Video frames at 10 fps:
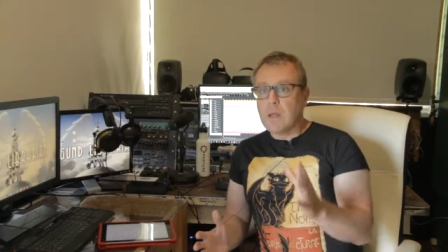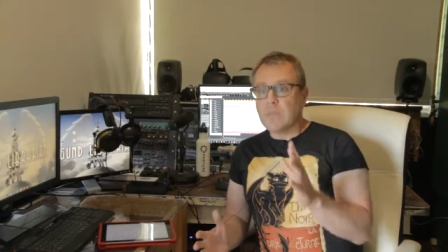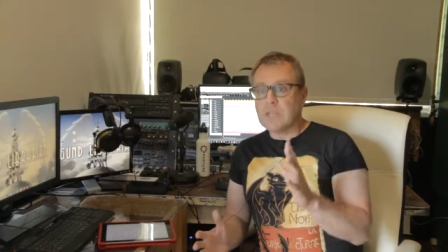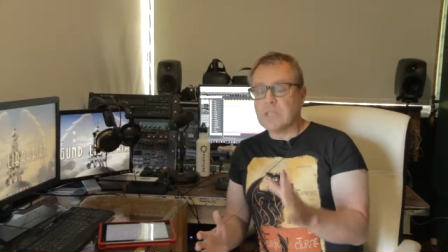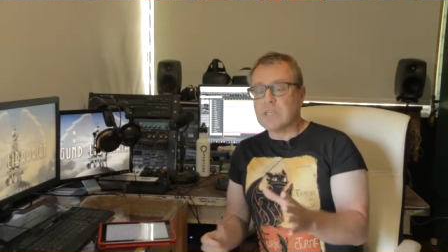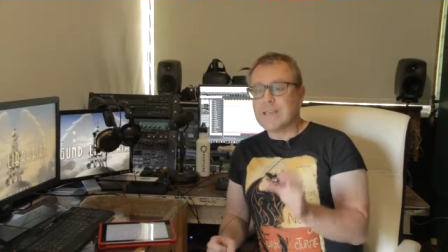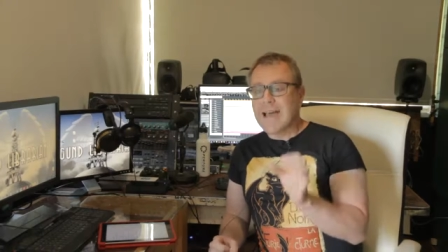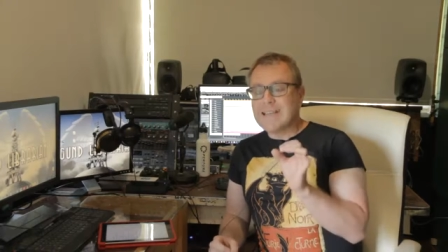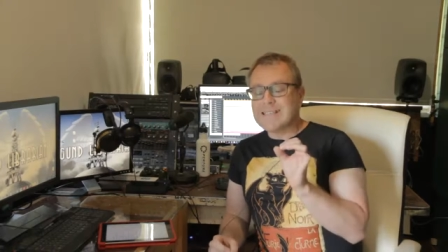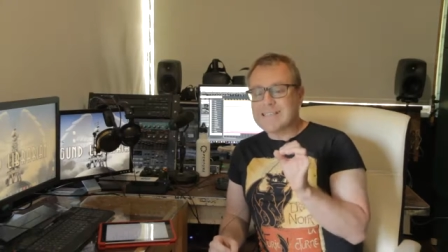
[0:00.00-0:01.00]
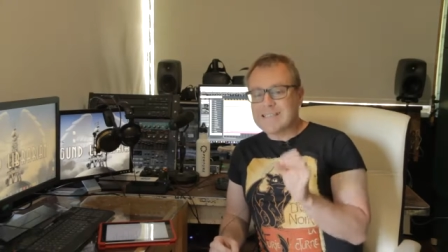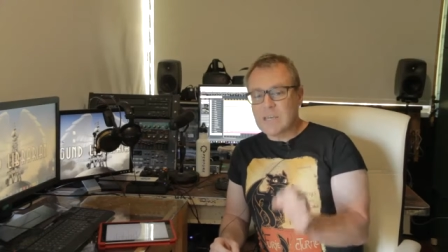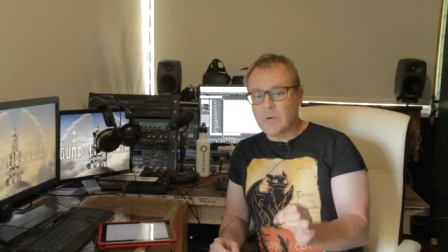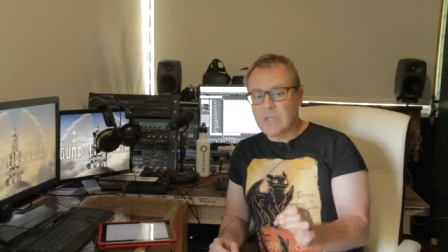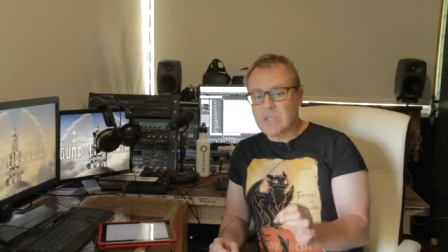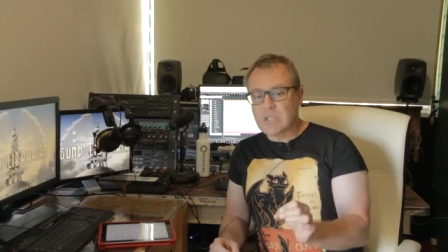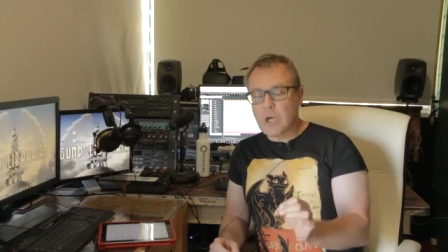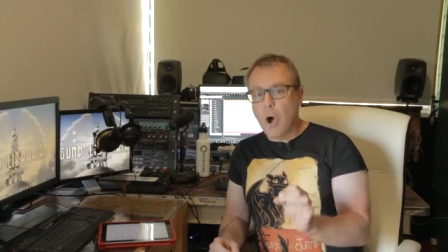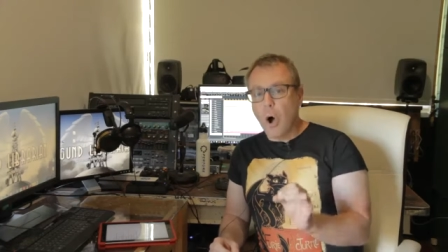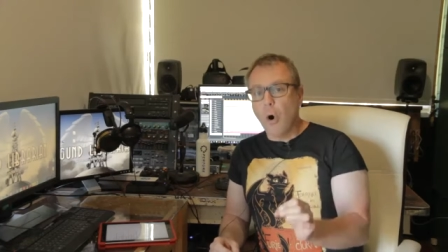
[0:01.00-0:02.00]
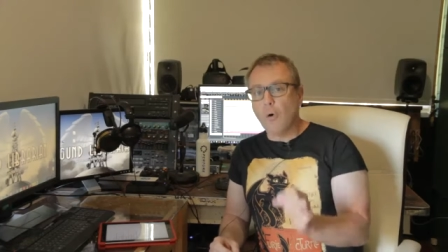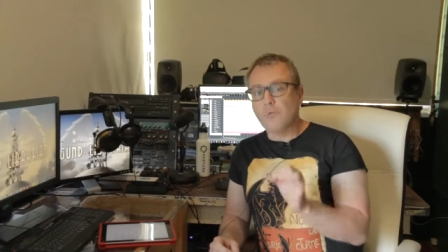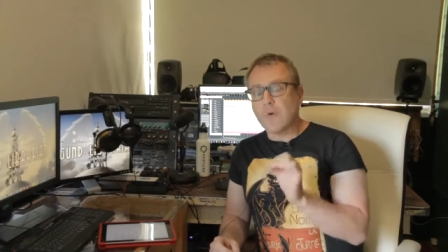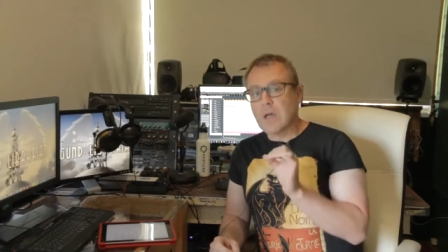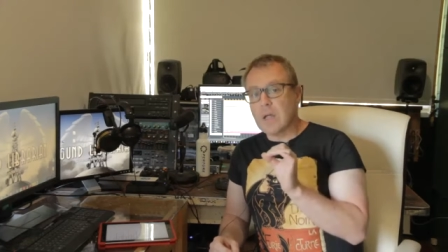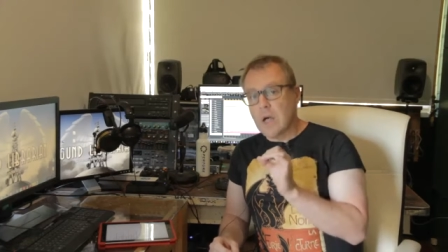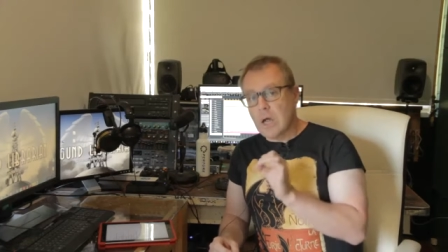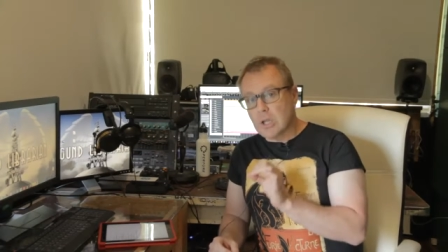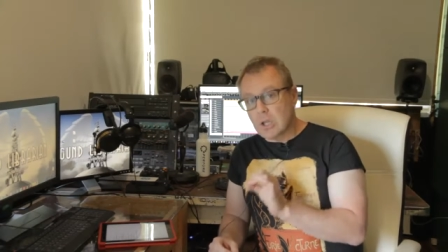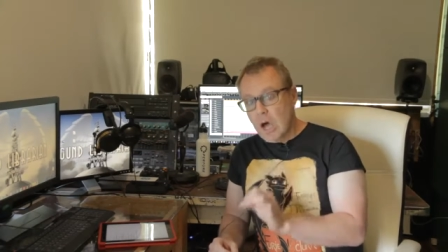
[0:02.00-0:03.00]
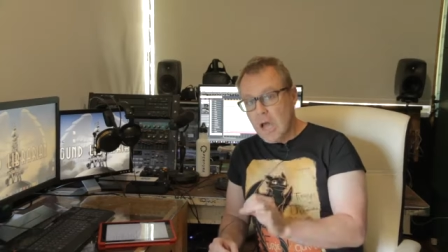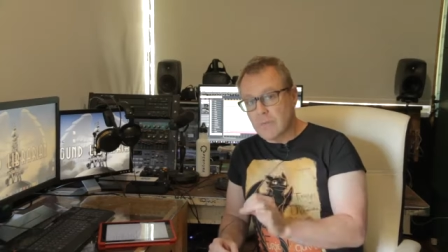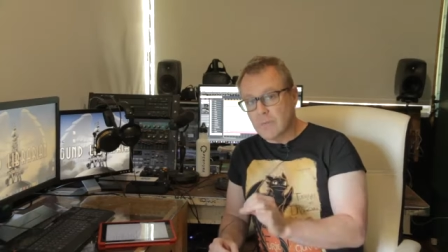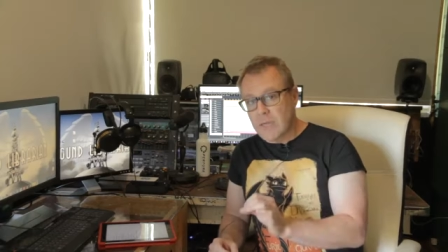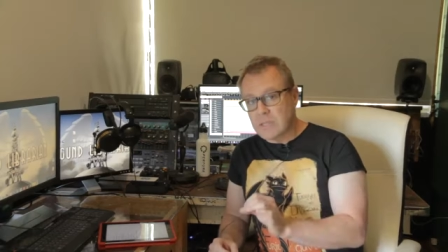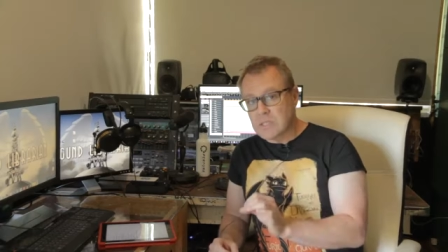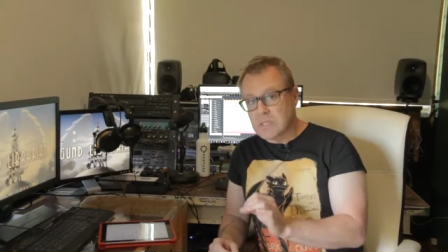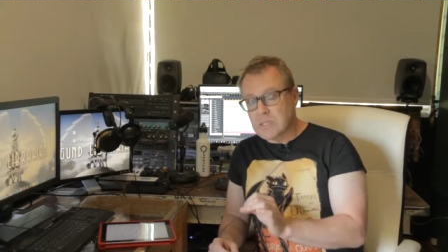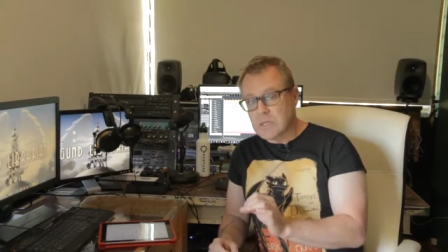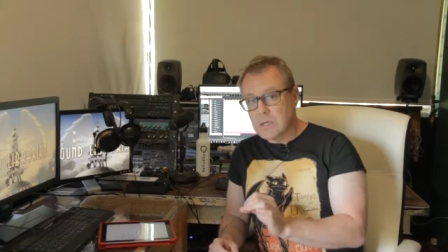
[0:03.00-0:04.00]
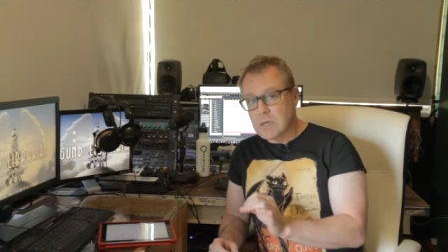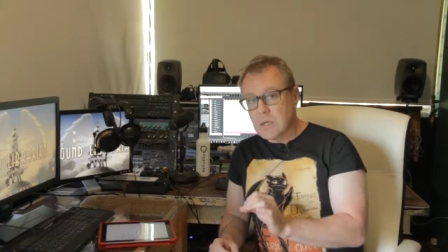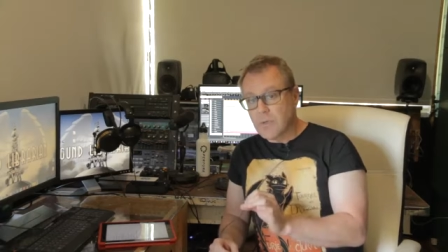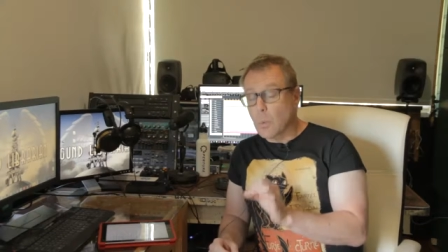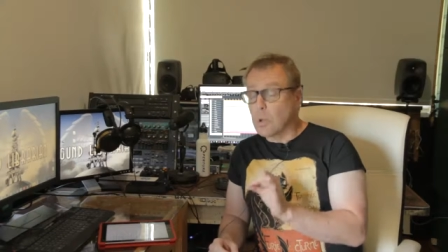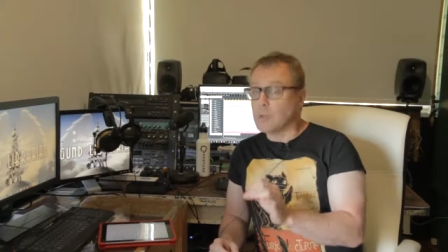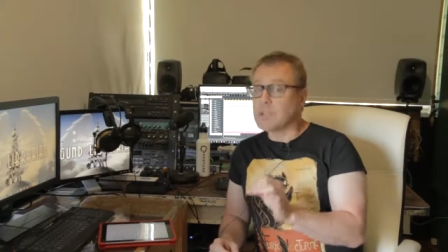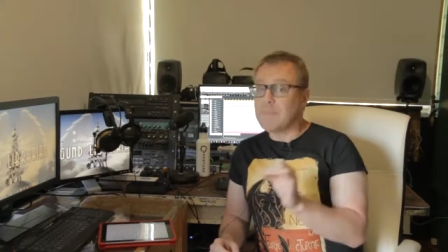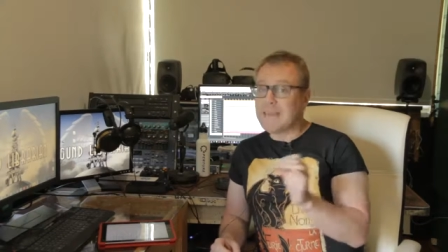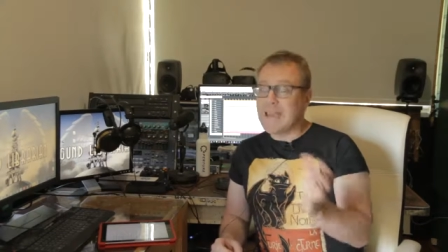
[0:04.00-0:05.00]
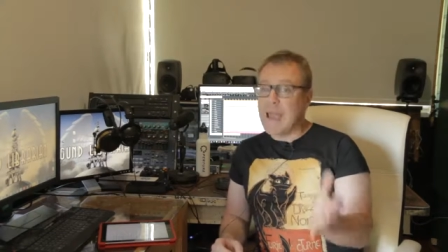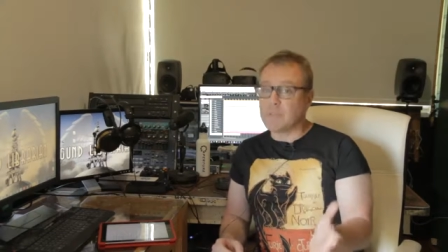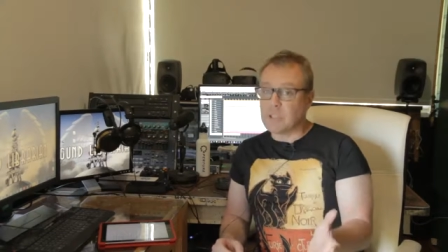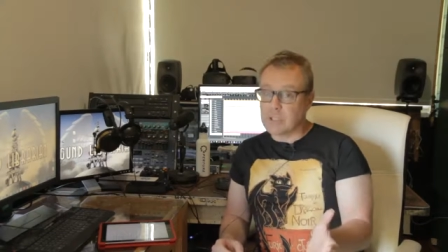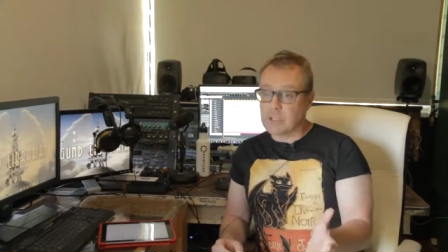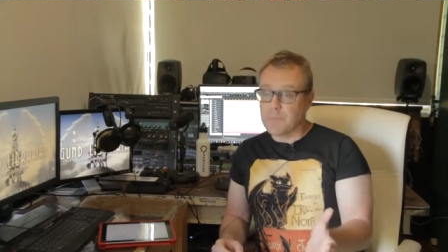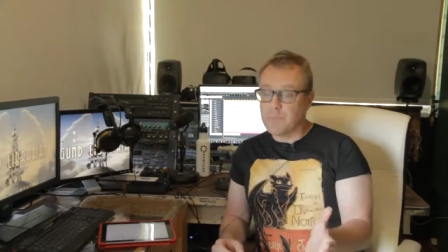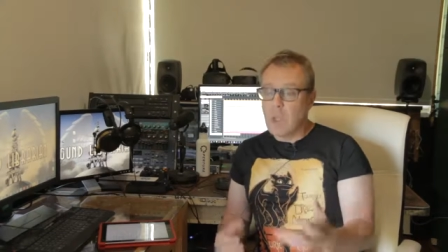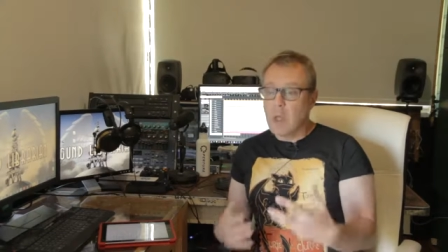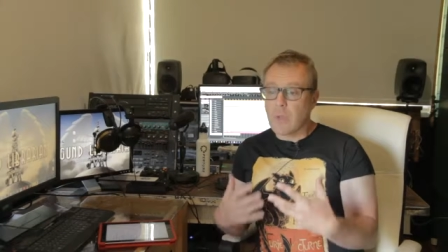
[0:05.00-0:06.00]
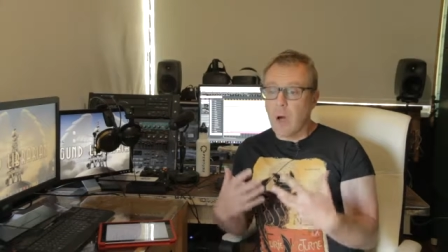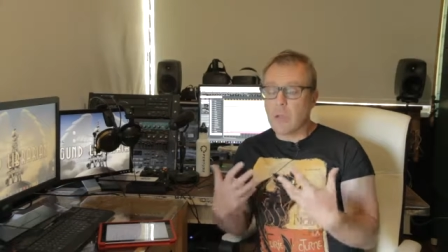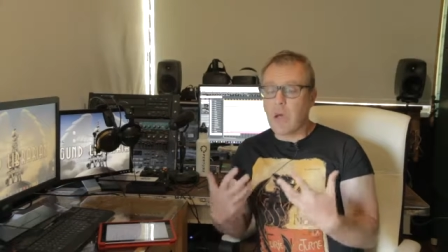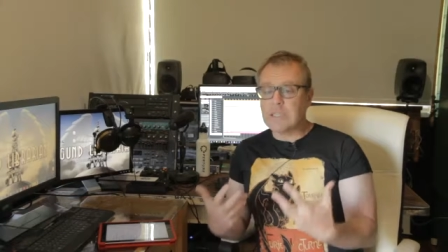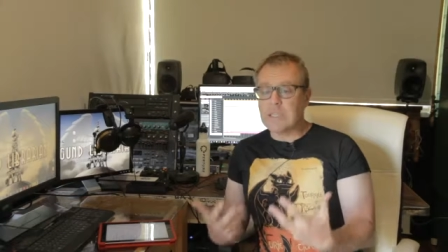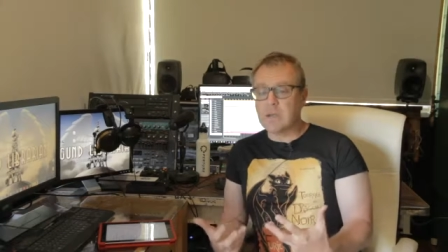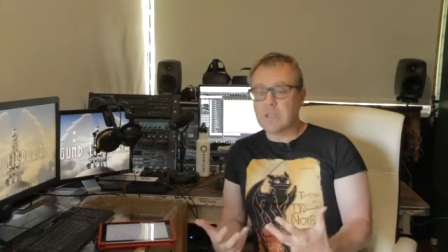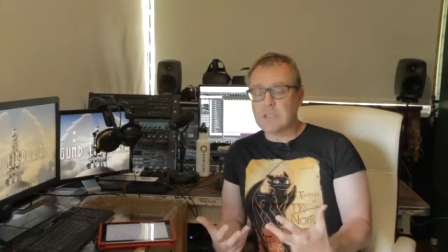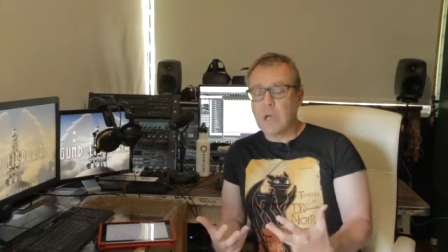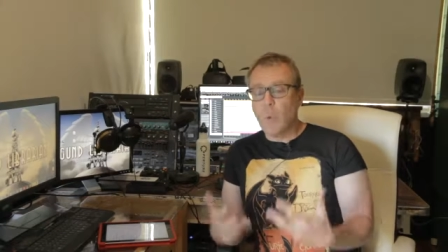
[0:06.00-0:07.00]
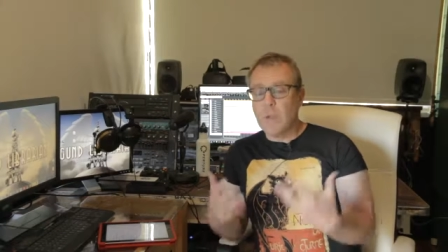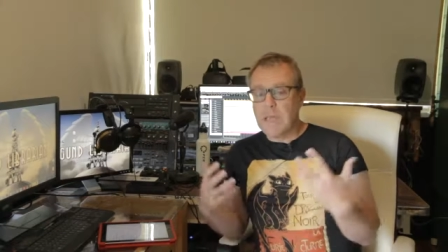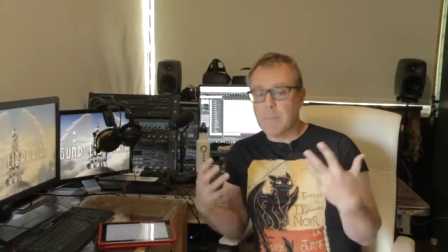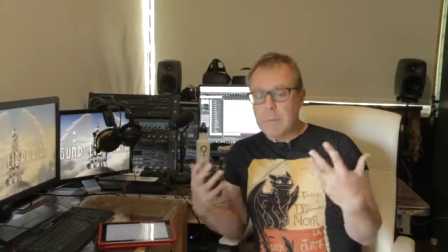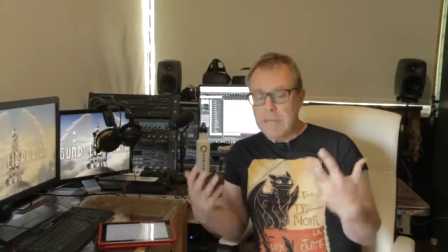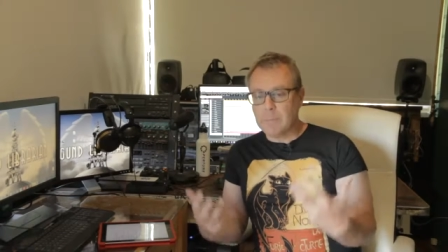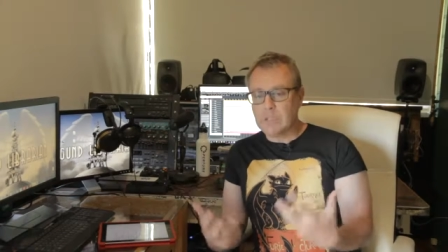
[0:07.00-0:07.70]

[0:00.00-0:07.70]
This is a series of live events that will also be captured. The whole idea is we get people